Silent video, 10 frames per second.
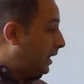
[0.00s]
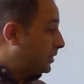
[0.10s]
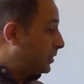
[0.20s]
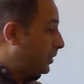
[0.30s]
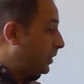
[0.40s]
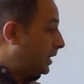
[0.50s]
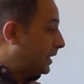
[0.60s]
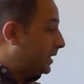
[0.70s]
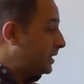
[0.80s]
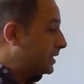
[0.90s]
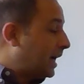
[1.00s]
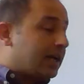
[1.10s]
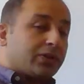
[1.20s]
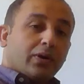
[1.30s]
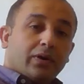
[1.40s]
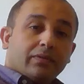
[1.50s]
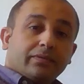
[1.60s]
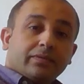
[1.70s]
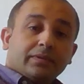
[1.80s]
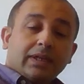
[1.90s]
So this kind of
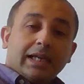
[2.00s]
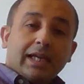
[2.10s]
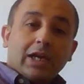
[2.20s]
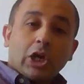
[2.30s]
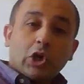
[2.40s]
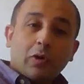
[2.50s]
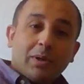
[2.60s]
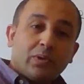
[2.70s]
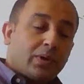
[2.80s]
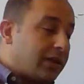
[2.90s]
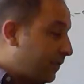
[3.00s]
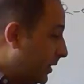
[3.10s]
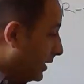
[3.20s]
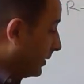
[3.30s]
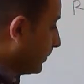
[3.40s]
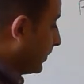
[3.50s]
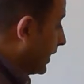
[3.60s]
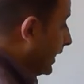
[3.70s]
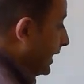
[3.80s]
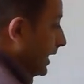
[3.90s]
chromatography
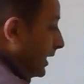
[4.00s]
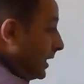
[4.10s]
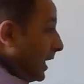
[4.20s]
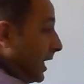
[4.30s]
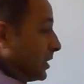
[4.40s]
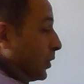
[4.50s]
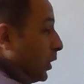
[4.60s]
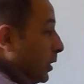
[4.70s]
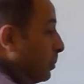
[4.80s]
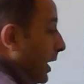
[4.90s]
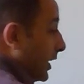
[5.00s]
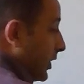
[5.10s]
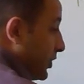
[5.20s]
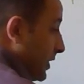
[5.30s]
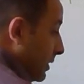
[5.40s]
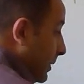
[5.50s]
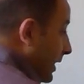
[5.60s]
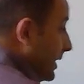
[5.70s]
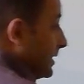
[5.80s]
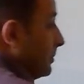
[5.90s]
relies on partitioning
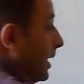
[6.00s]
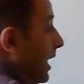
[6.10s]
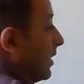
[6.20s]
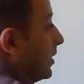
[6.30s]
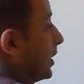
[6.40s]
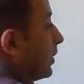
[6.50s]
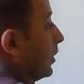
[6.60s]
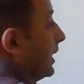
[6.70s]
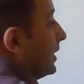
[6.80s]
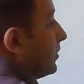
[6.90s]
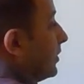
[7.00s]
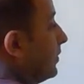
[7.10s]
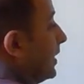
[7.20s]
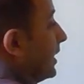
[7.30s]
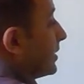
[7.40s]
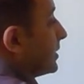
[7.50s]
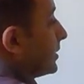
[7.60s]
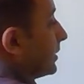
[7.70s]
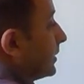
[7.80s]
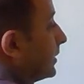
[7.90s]
mechanism, and we call it reversed